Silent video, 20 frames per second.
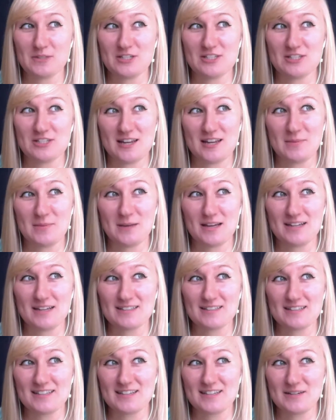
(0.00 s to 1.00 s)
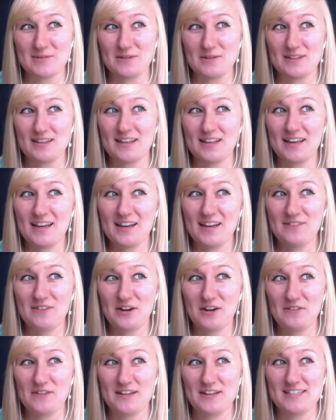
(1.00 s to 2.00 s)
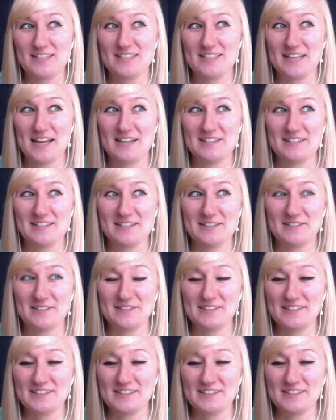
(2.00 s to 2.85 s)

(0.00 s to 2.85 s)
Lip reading: that I play because I did it with Final Fantasy X too.